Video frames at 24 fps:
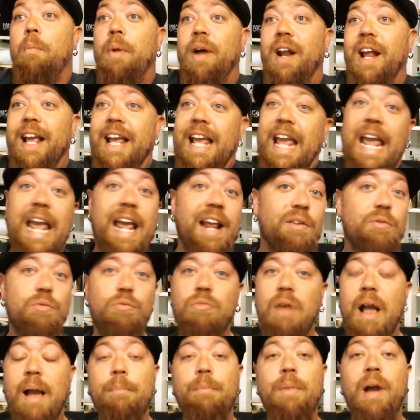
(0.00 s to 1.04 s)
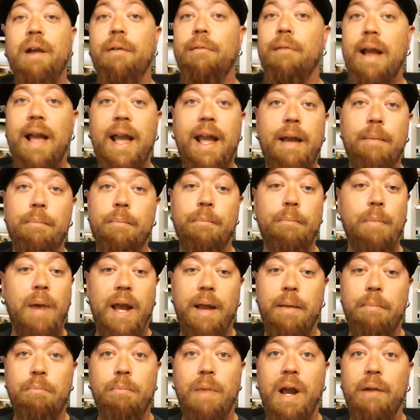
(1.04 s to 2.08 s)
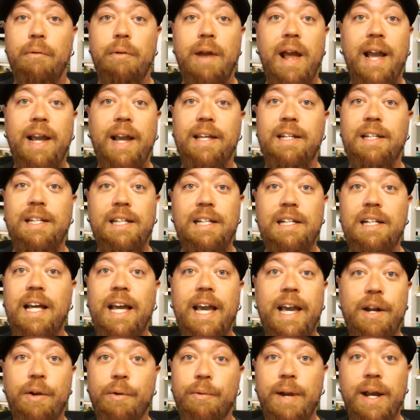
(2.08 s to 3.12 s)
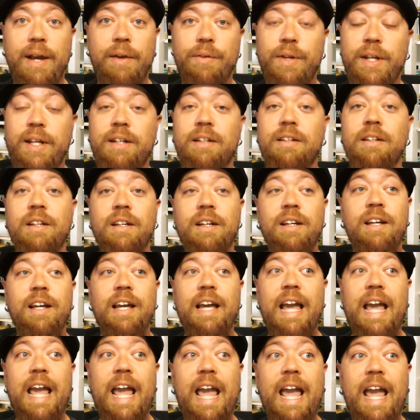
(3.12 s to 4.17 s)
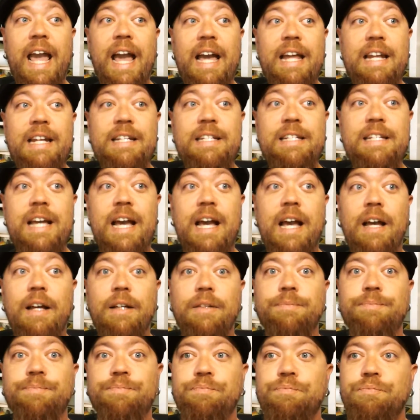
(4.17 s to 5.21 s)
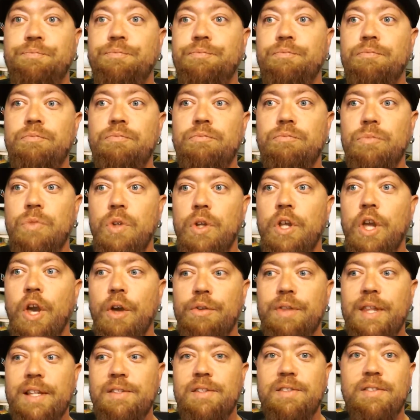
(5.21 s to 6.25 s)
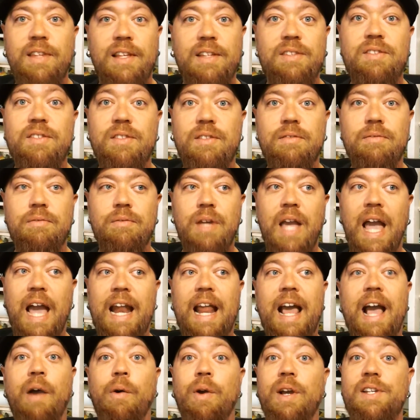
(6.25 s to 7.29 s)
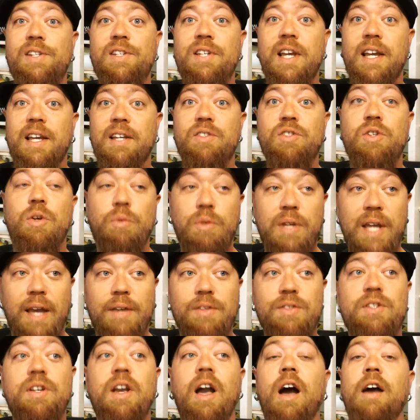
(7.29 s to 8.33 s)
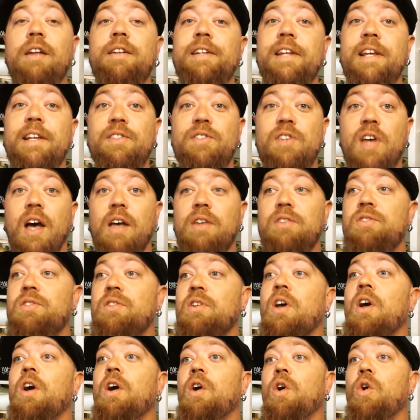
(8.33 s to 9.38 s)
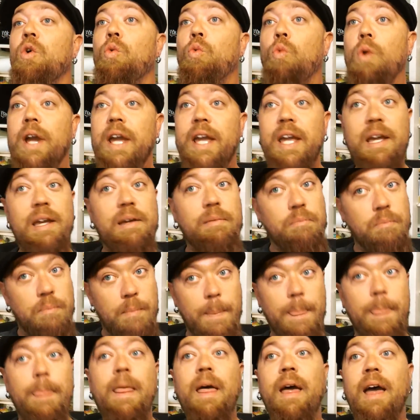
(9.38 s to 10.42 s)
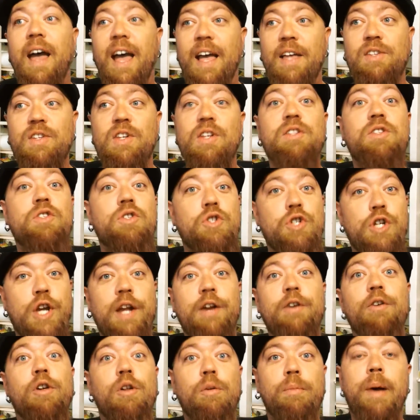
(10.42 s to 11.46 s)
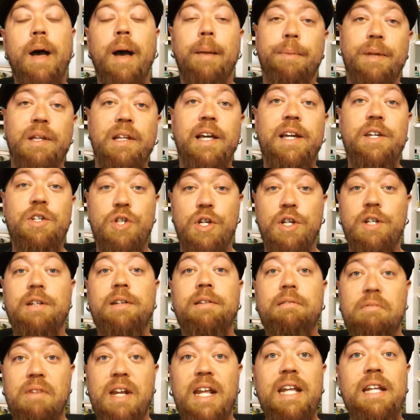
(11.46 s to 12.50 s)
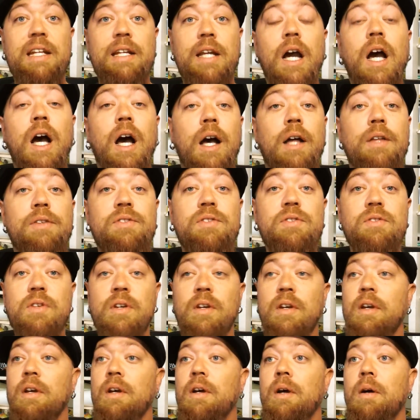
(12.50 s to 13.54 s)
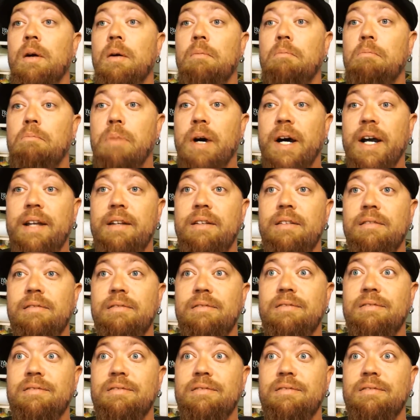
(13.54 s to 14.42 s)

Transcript: but I can't wrap my ra- my my ragged little head around it. And uh, you know that's that's kind of how I see it. So yes, God needs us. We, as a general population, need gods, but